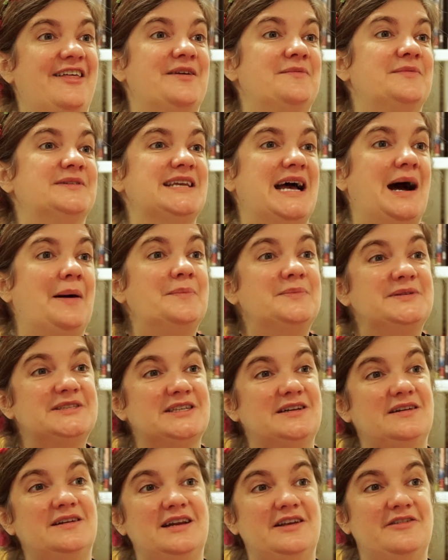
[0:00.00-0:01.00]
I think it was
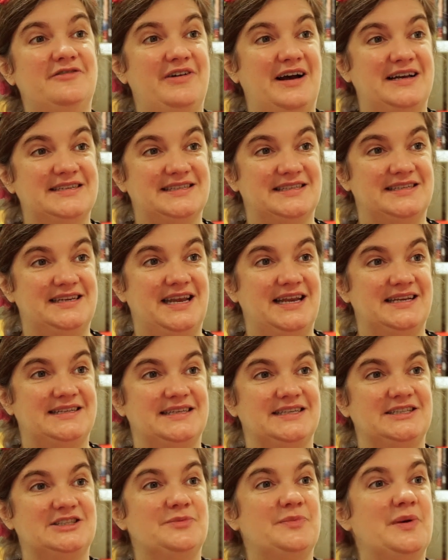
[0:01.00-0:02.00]
absolutely
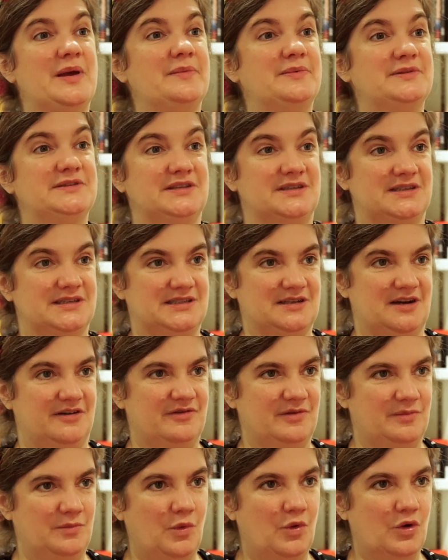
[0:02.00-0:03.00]
fascinating to be able to
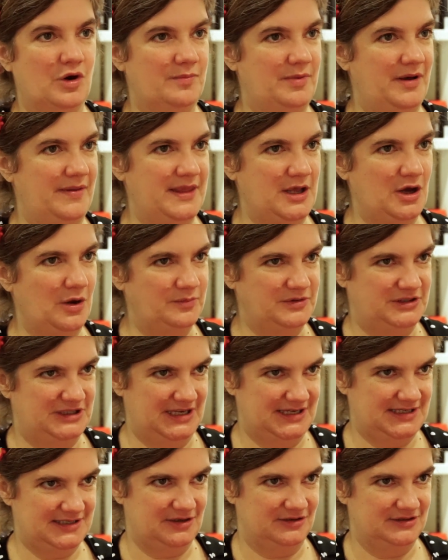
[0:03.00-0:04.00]
discover more about the
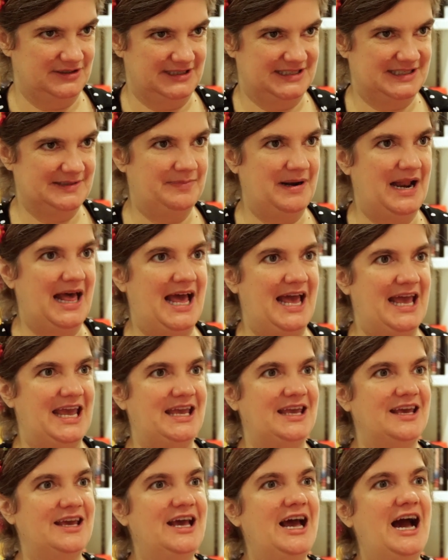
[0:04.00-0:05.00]
objects on
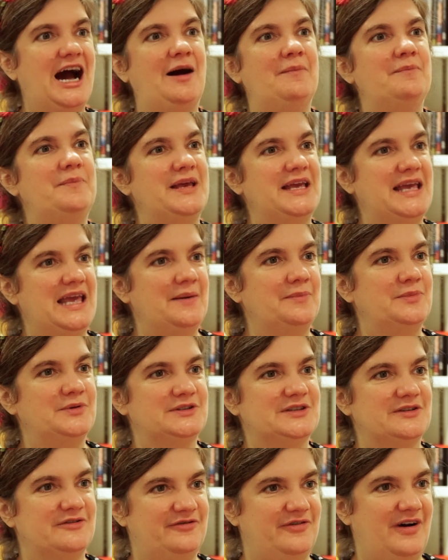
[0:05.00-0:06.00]
display and being able
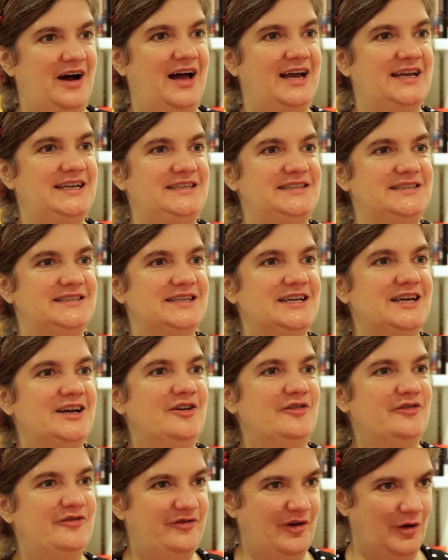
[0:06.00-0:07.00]
to find
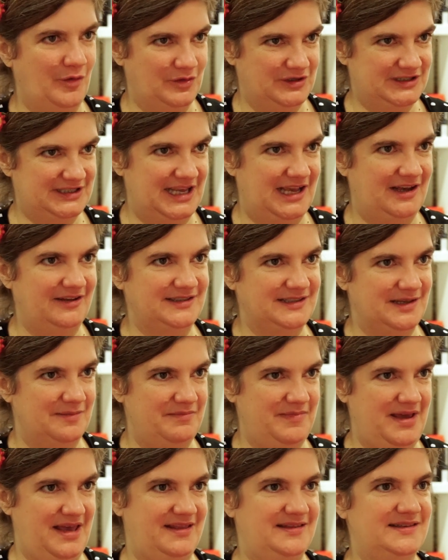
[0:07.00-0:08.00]
folk tales
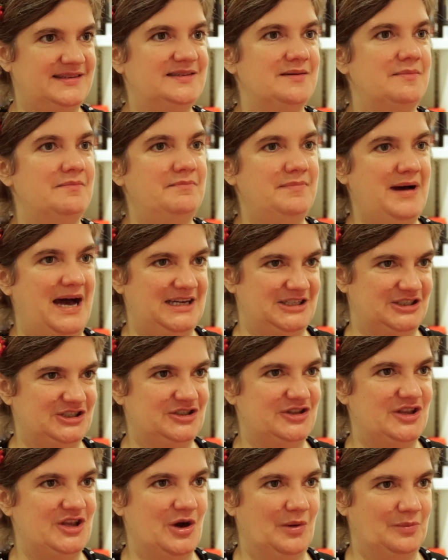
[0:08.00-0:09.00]
and myths that
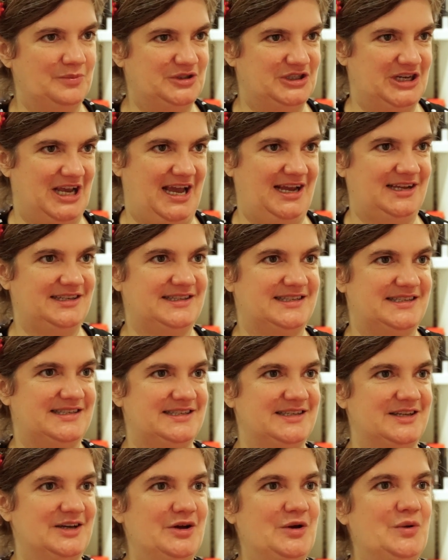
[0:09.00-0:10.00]
matched the
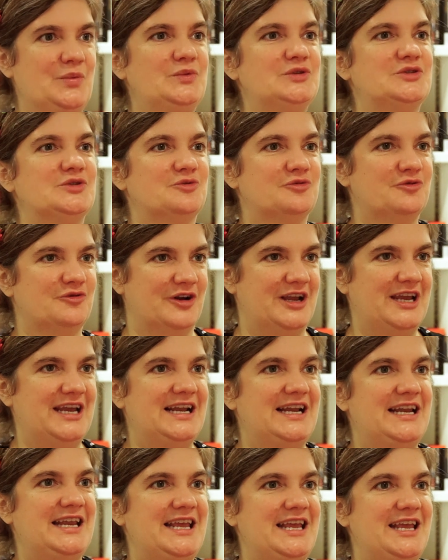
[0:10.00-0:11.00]
objects was a
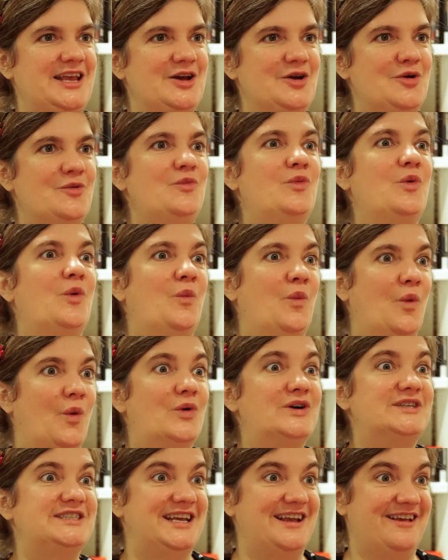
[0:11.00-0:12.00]
really
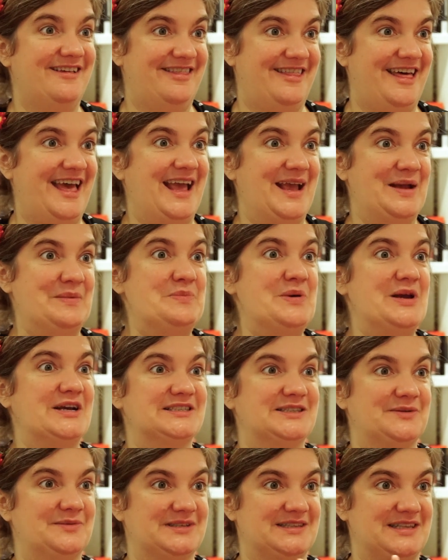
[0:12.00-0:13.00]
rewarding thing,
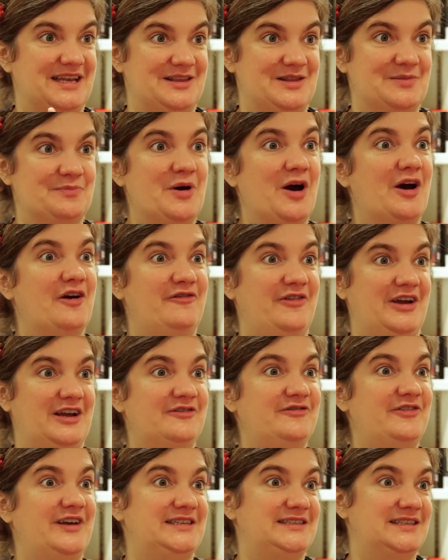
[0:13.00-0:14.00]
because it was like the perfect
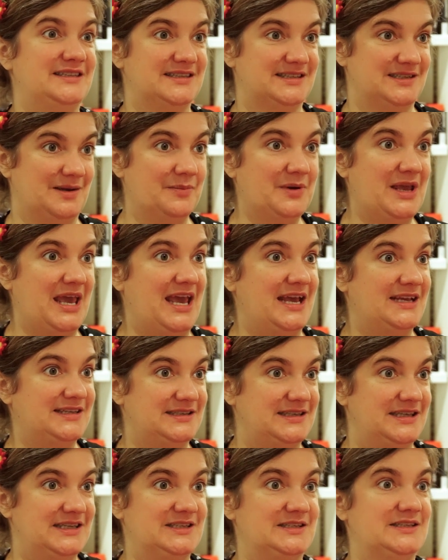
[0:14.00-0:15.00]
fit in some
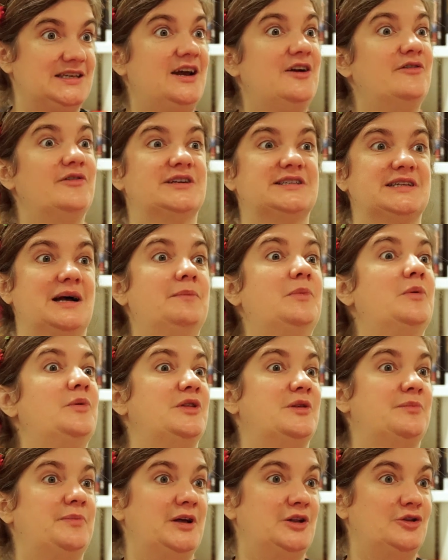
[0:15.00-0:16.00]
cases. For example,
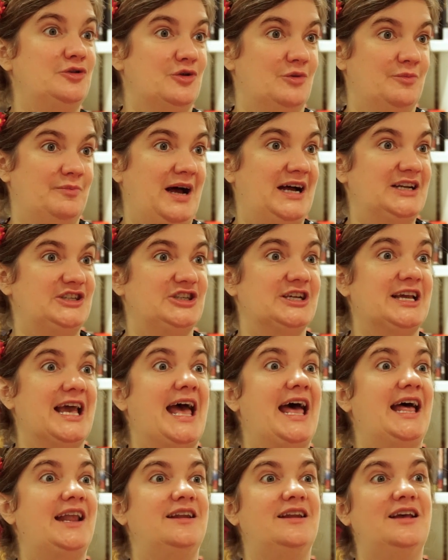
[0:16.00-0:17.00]
with the Pilgrim Badge
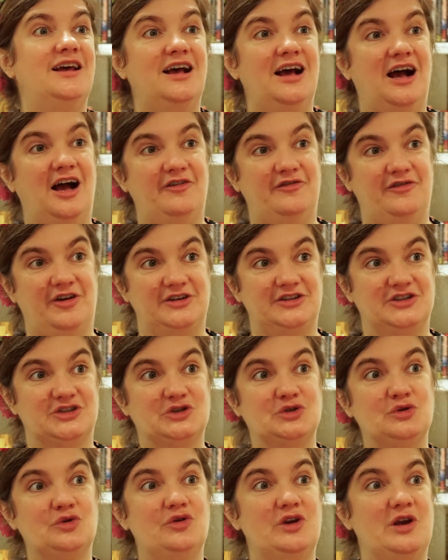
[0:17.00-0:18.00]
again, I found a
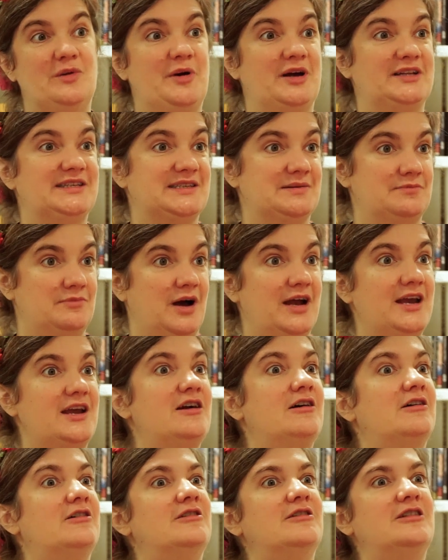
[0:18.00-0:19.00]
story about St
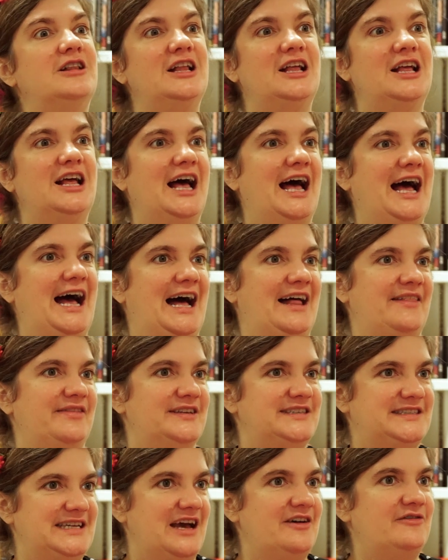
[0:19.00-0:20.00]
Michael and
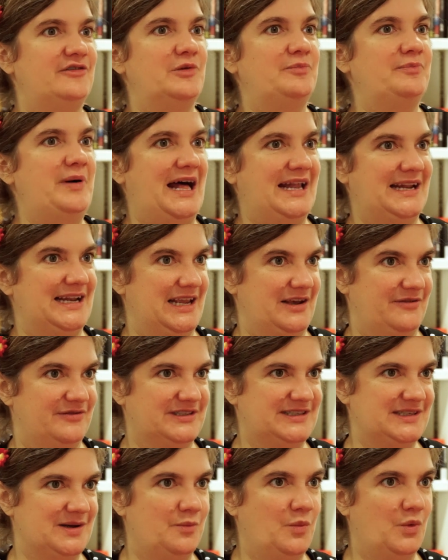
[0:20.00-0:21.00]
the devil battling for
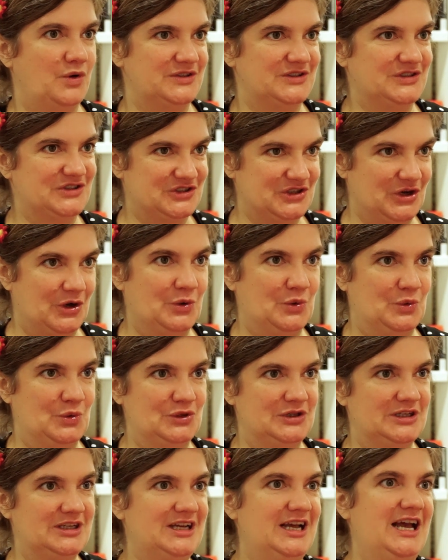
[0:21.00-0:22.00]
someone's soul.